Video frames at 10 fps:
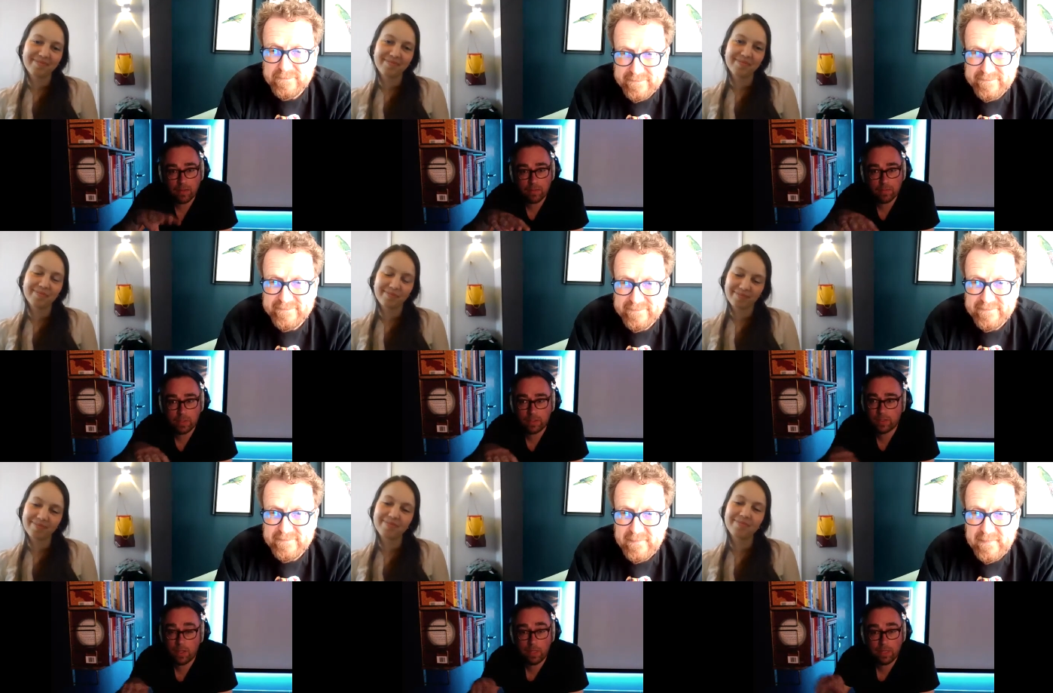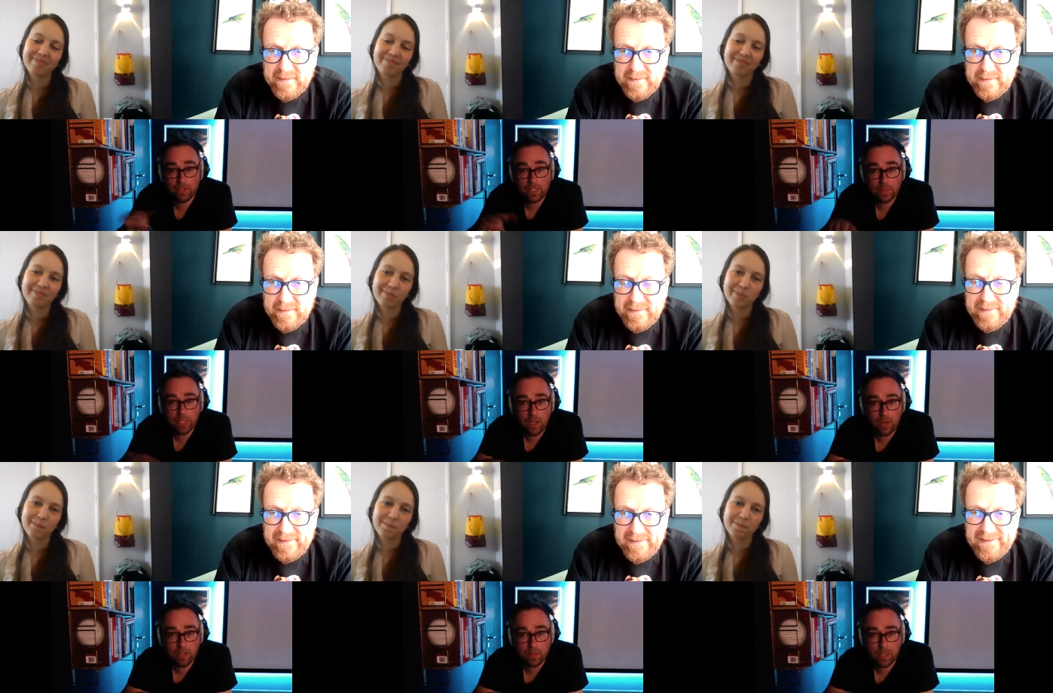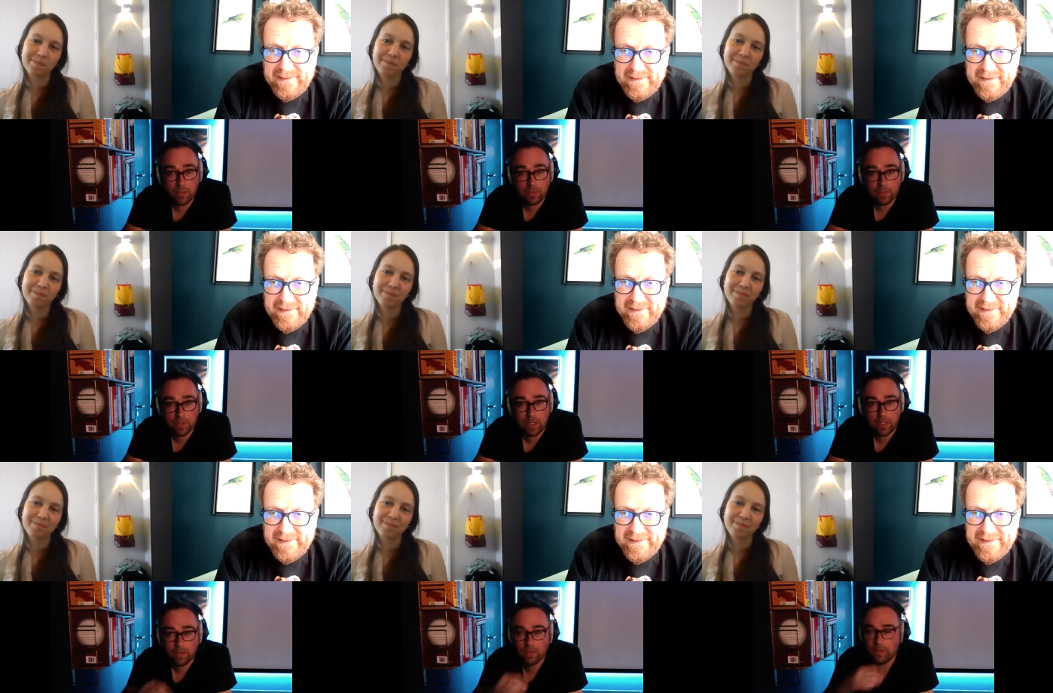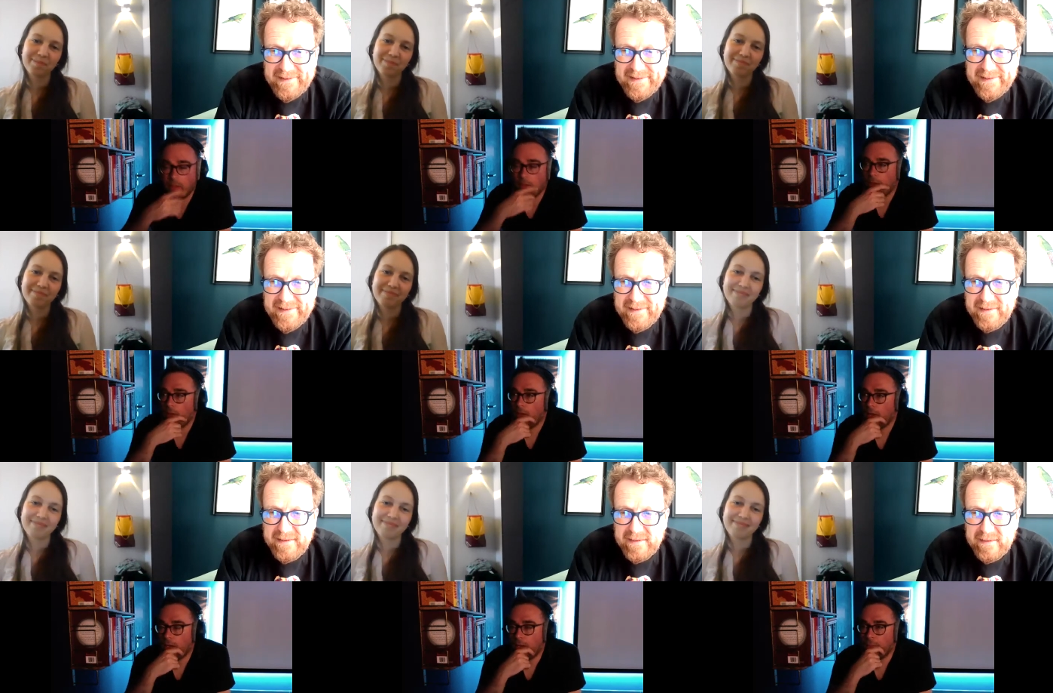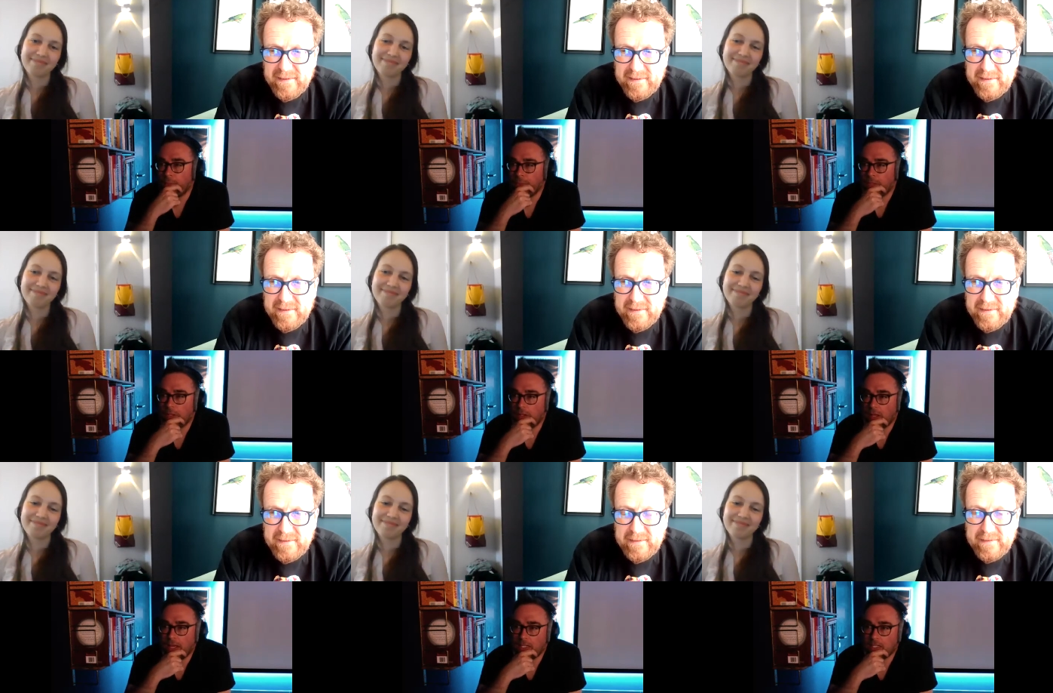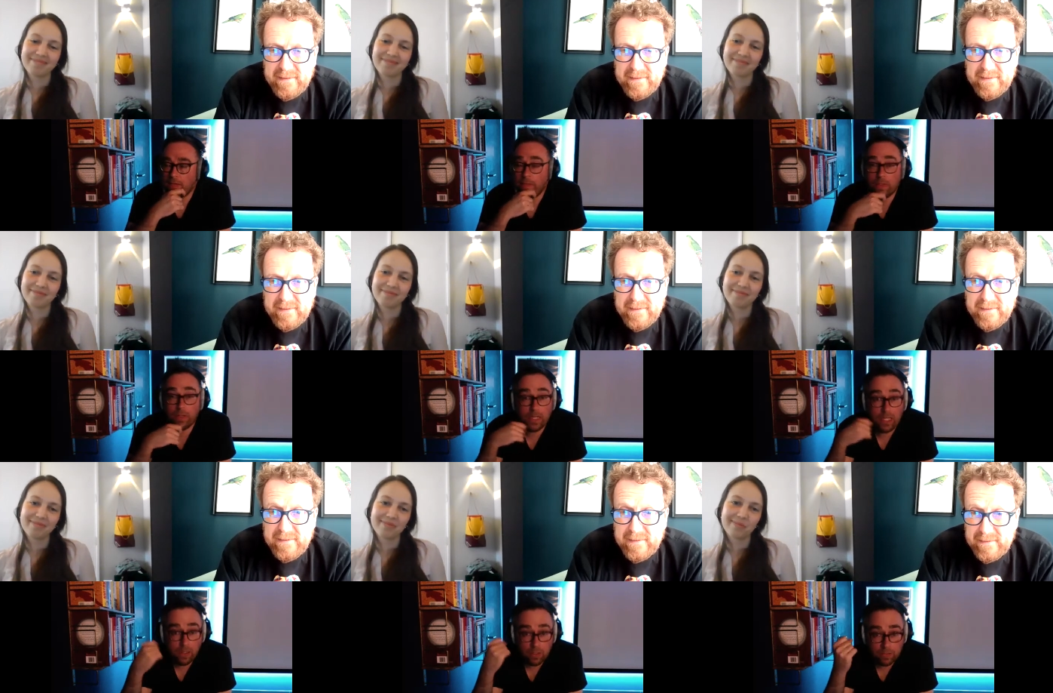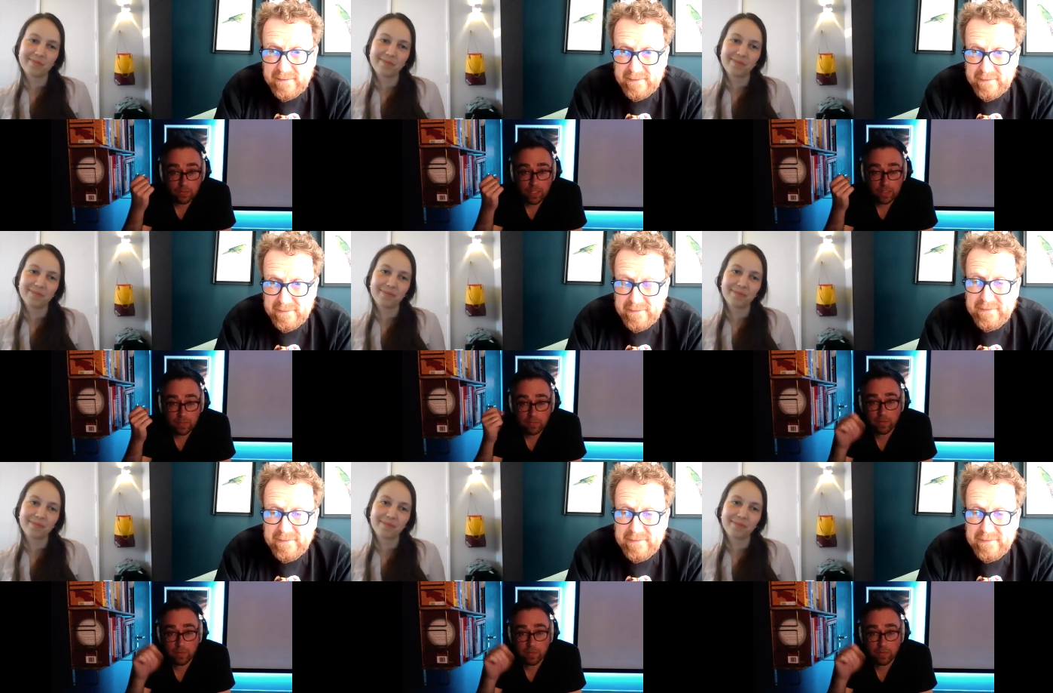Speaker 1: But no one even seems to know that I'm at home. It's great um, that I've been doing a lot of writing for